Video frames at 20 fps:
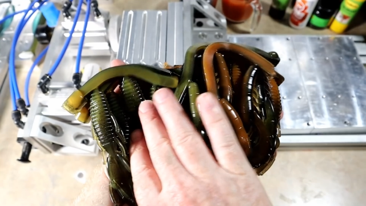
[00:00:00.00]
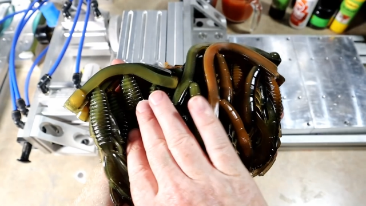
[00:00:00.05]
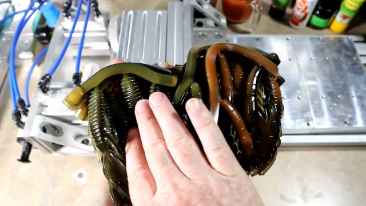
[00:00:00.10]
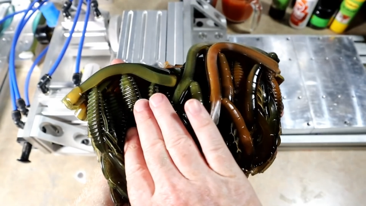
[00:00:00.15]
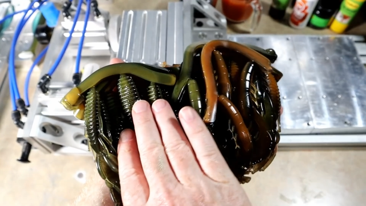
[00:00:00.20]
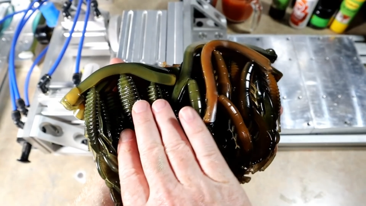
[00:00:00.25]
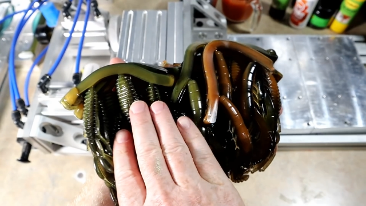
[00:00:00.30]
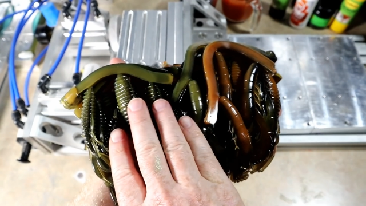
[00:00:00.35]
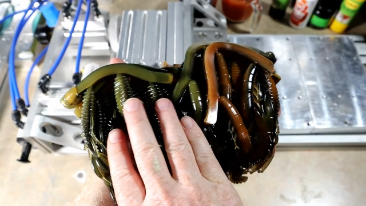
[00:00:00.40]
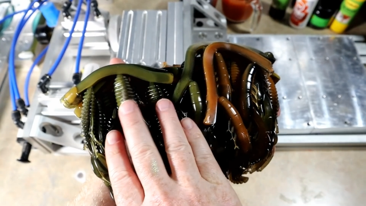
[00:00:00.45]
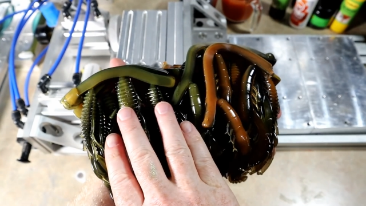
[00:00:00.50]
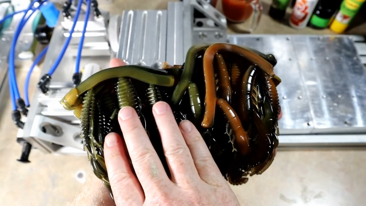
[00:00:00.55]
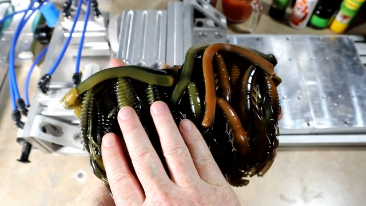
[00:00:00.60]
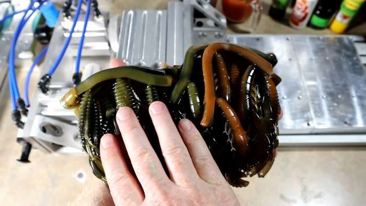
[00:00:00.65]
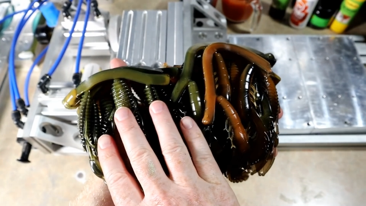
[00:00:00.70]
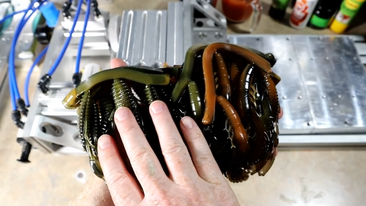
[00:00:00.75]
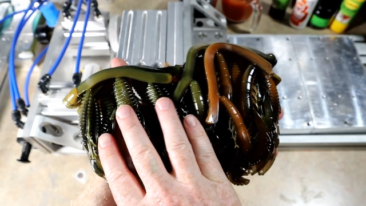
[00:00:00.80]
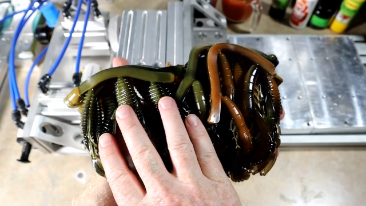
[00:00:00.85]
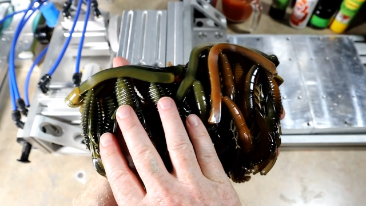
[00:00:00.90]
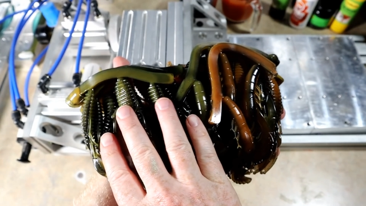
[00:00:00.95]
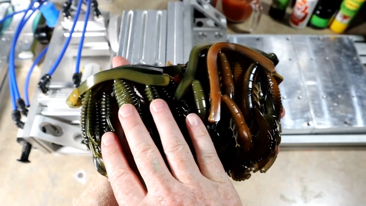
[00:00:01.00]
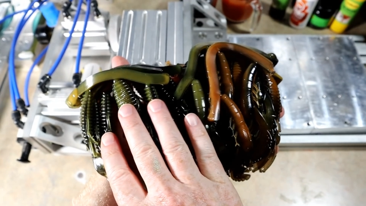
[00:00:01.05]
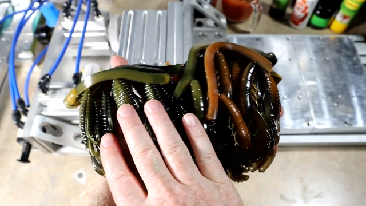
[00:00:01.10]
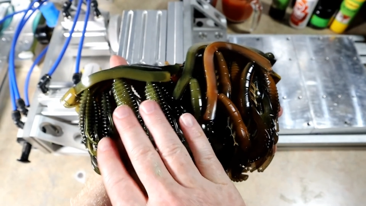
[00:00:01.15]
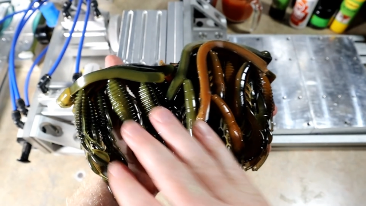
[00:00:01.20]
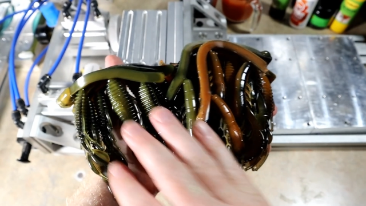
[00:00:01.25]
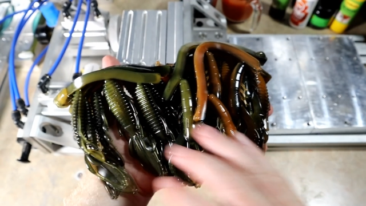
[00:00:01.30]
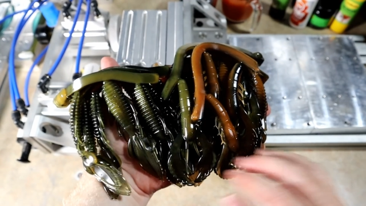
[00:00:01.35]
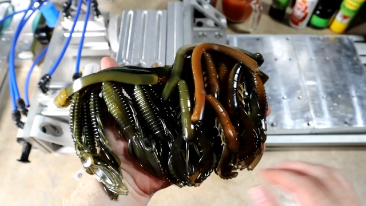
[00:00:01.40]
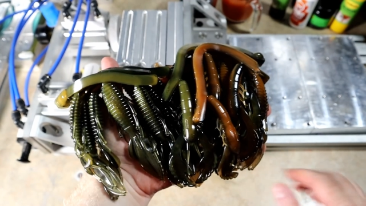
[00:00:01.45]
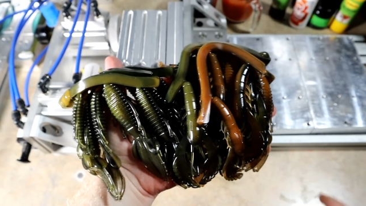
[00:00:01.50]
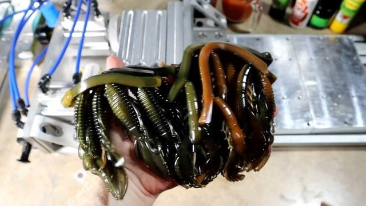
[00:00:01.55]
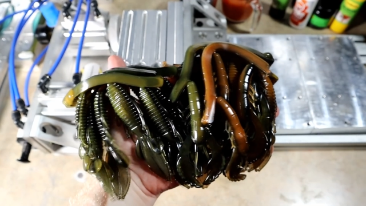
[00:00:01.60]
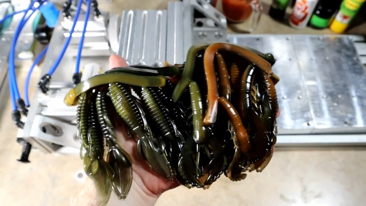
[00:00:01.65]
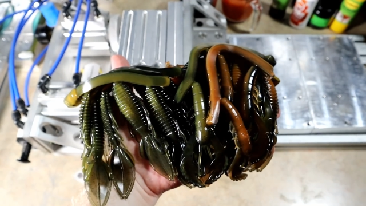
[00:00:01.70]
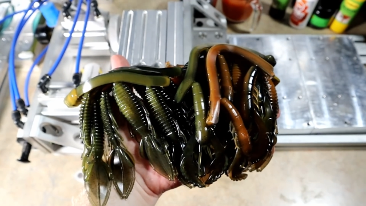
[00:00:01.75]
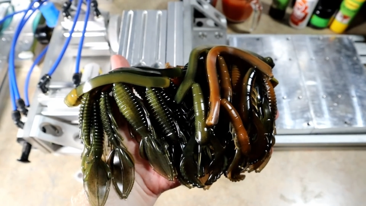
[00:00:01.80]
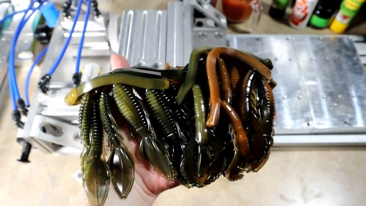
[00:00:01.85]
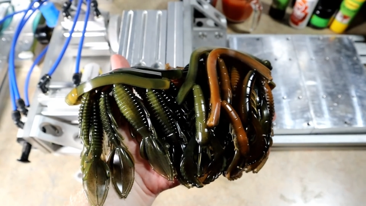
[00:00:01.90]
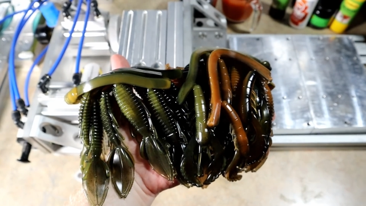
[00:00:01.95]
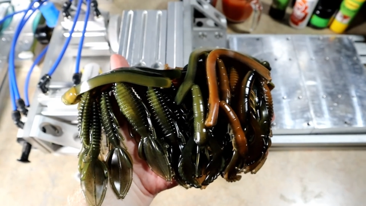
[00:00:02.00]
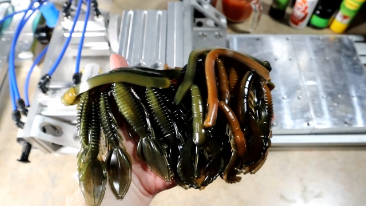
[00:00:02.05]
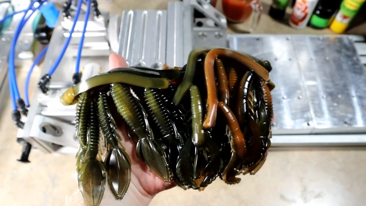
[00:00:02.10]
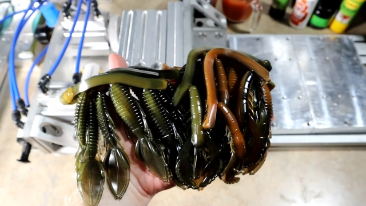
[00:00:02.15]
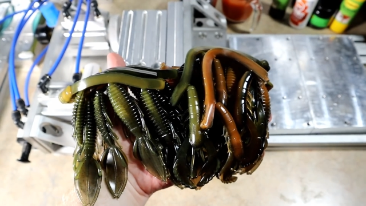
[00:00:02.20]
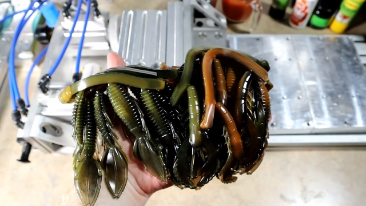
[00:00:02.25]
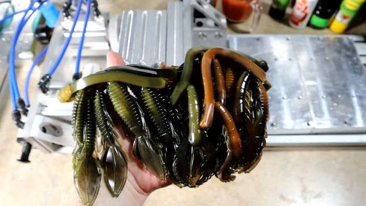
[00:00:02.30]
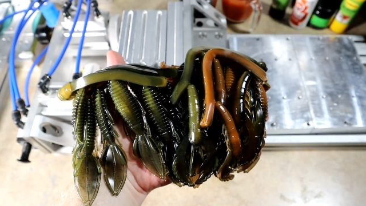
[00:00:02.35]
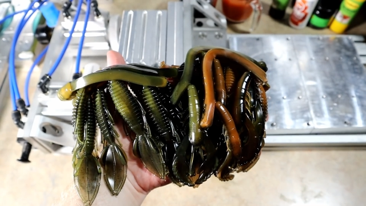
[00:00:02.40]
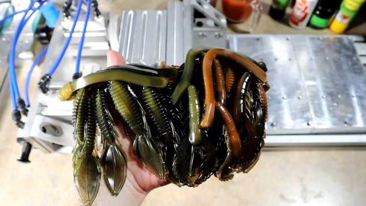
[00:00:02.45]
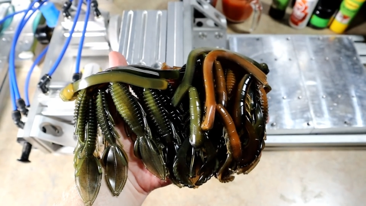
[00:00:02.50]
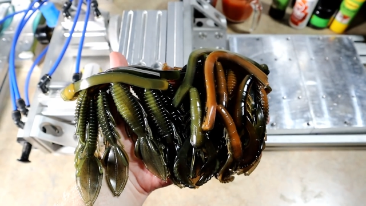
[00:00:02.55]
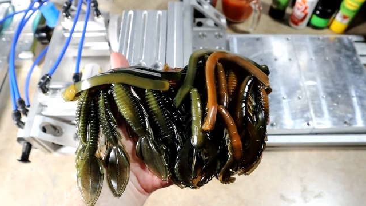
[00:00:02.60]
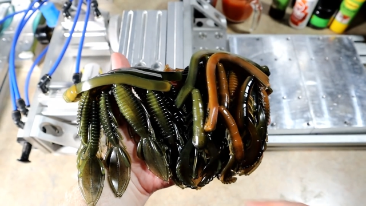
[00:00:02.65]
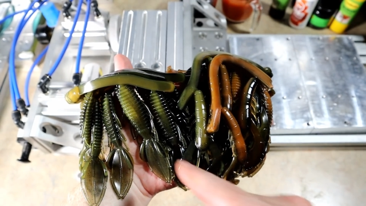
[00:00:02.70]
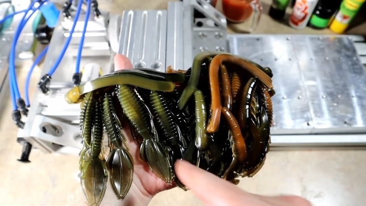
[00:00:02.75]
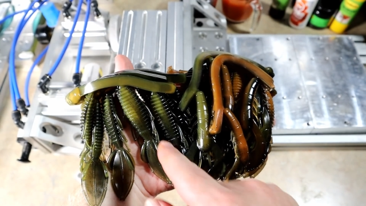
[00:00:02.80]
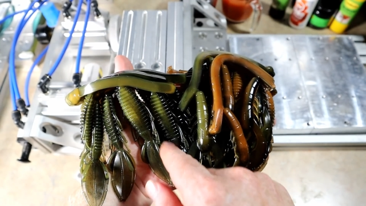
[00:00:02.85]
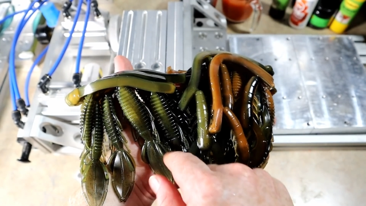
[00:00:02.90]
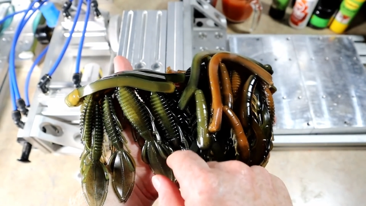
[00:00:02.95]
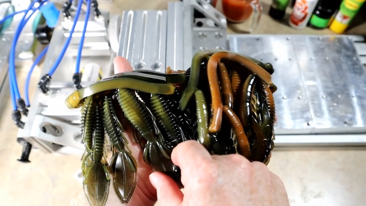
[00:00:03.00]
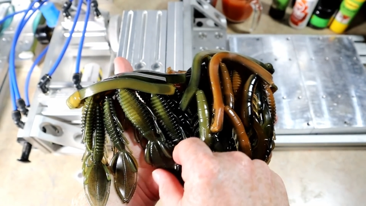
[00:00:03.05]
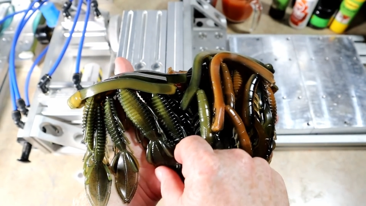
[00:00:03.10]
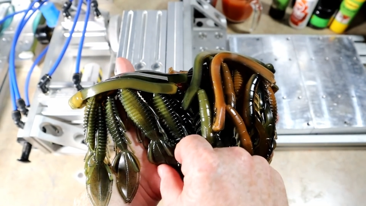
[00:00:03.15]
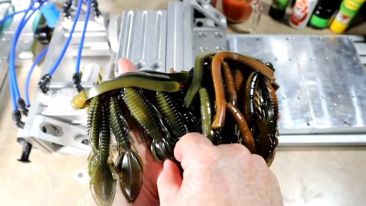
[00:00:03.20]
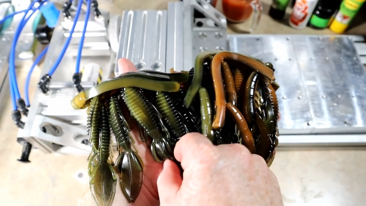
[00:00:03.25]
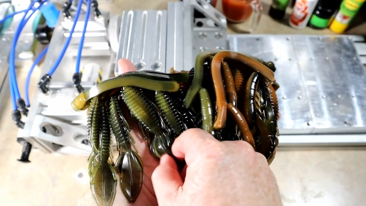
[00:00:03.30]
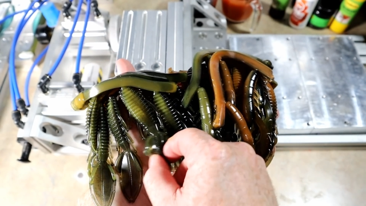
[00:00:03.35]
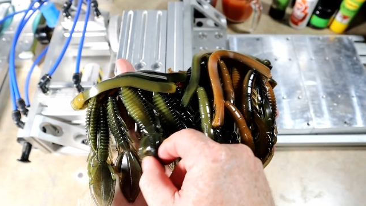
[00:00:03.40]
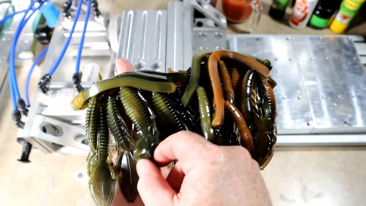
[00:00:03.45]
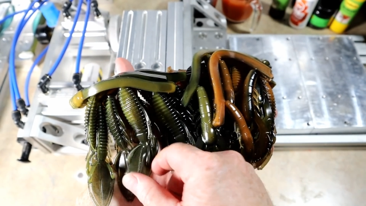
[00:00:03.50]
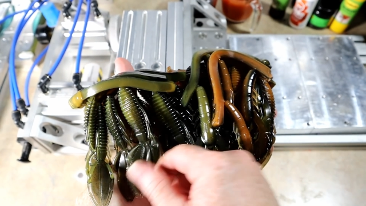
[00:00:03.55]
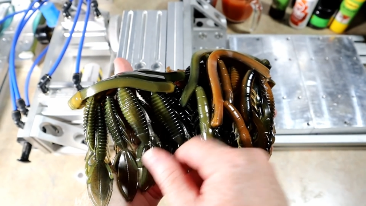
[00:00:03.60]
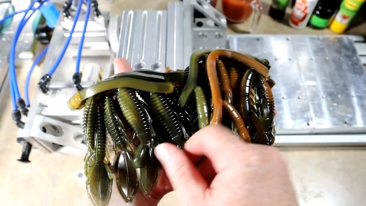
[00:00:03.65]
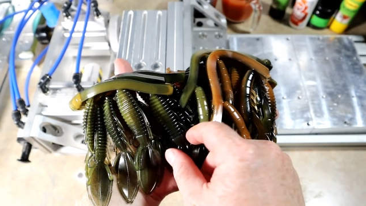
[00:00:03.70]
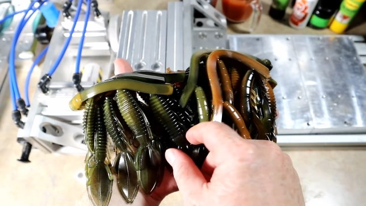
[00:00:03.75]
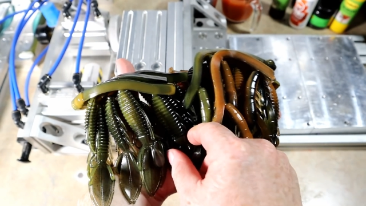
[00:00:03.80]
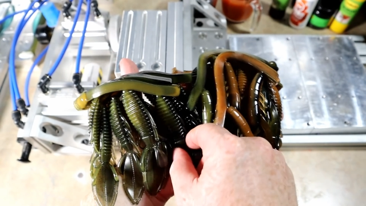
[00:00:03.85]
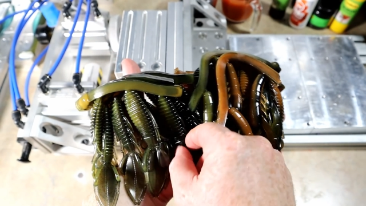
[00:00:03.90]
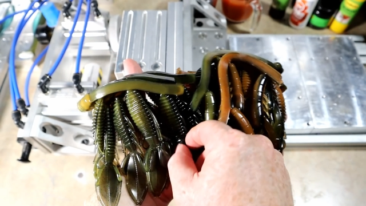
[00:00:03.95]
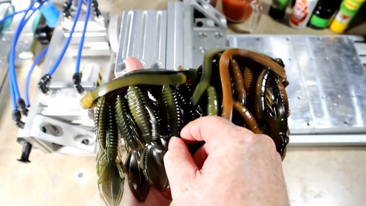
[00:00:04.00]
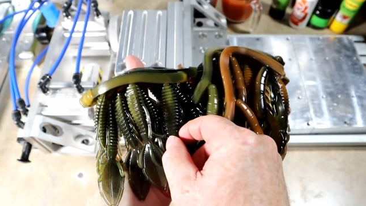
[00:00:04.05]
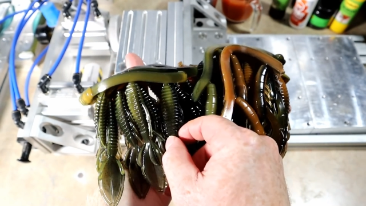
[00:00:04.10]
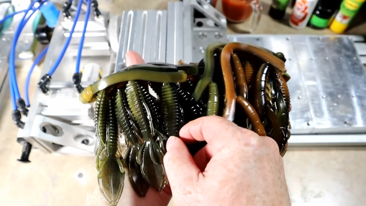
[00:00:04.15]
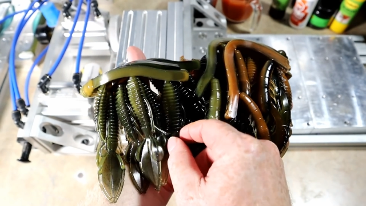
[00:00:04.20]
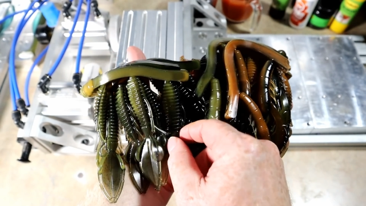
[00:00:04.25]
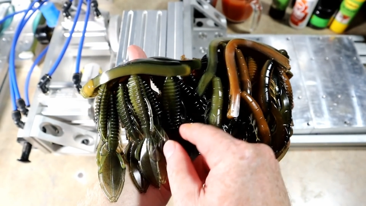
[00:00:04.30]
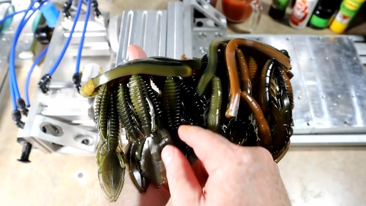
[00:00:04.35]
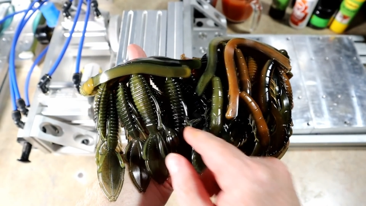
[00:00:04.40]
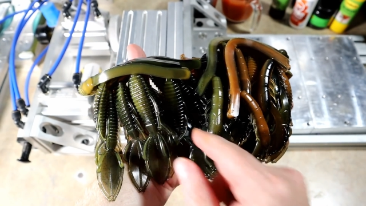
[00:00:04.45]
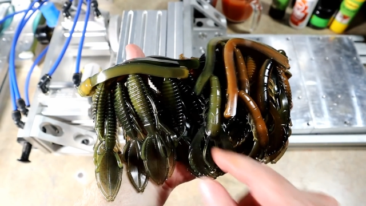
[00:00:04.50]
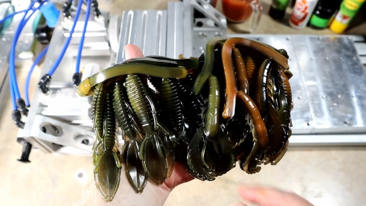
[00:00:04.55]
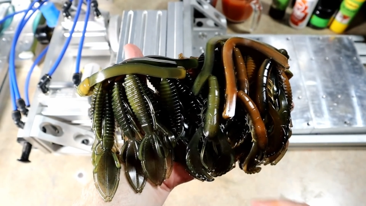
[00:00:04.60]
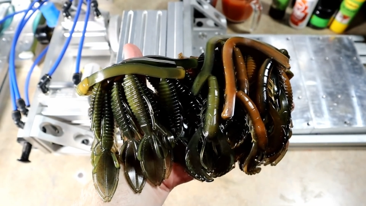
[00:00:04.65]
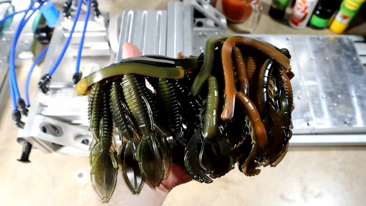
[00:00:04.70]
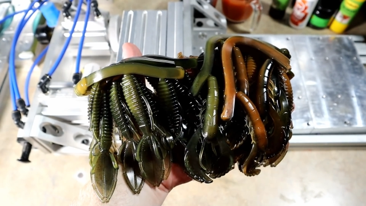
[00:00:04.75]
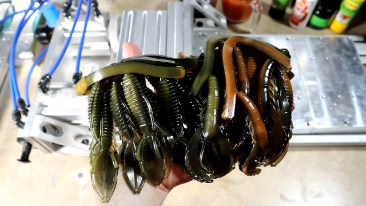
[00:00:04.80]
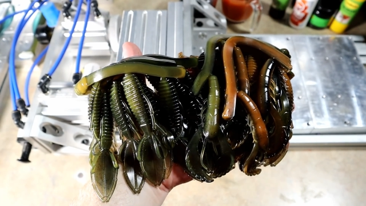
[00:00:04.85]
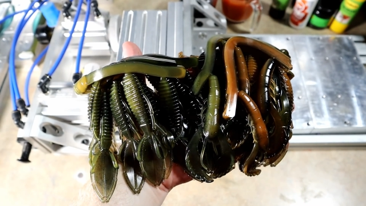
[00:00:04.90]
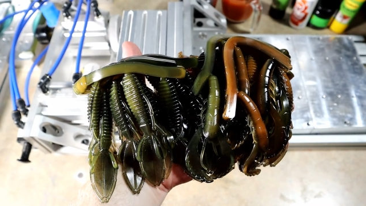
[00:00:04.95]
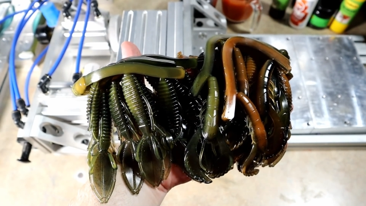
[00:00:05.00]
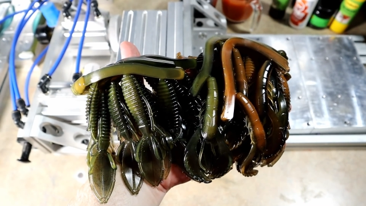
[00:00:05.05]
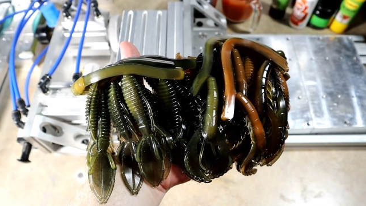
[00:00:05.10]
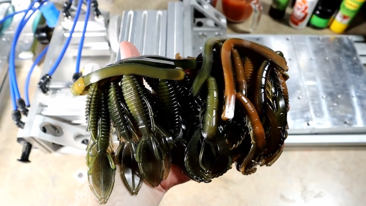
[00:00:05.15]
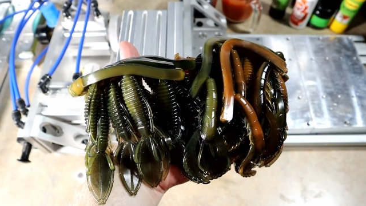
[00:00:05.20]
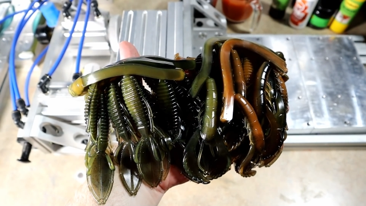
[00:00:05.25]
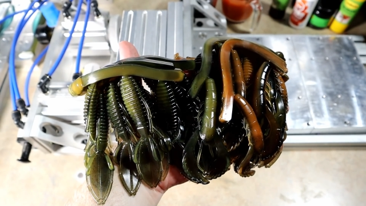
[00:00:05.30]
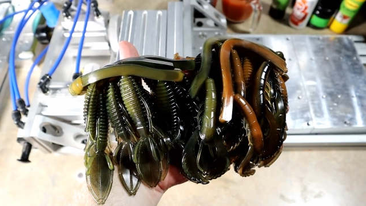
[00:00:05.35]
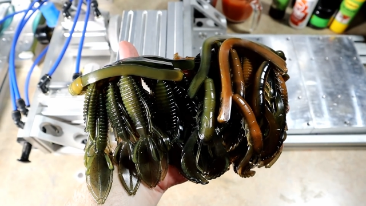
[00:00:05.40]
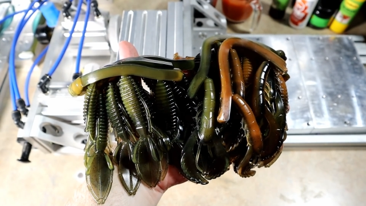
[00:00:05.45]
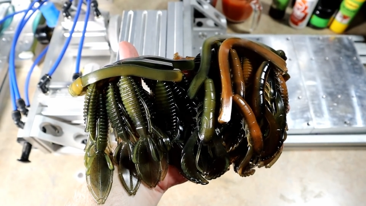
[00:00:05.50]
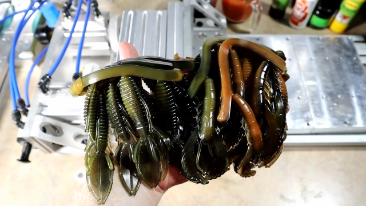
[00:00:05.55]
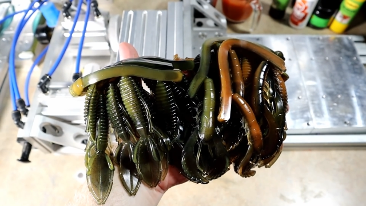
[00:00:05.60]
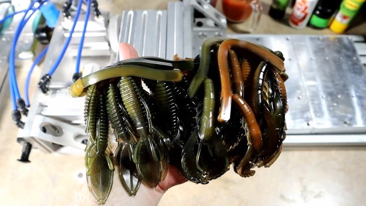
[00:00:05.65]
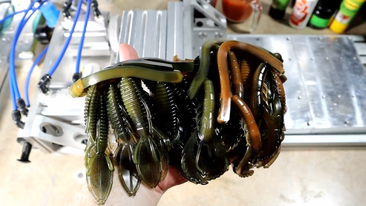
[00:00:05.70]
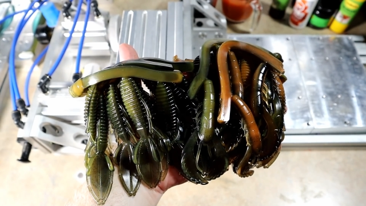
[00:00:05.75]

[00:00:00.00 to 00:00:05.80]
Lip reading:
Nobody's mouth can be seen.